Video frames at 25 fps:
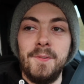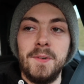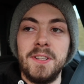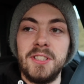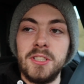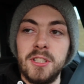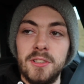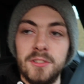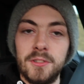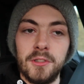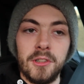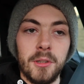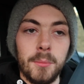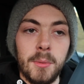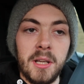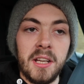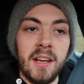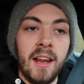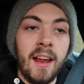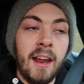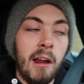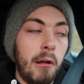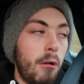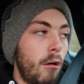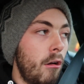which is going to be
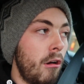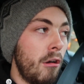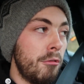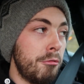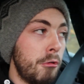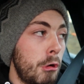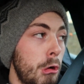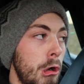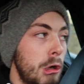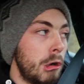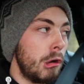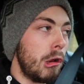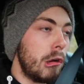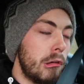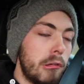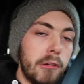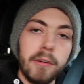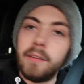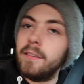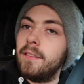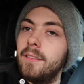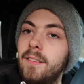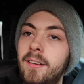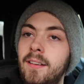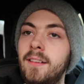a fucking lot,
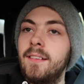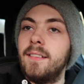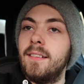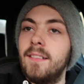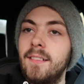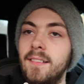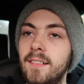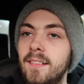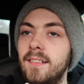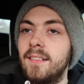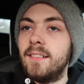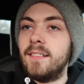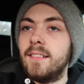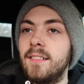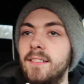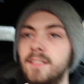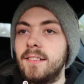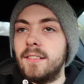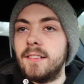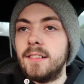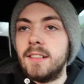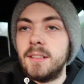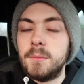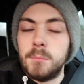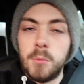
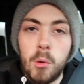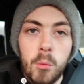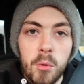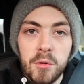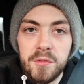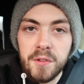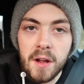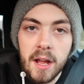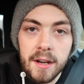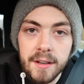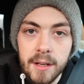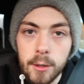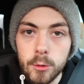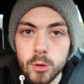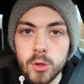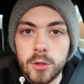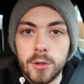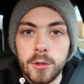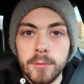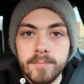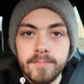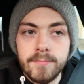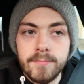but we'll find out soon.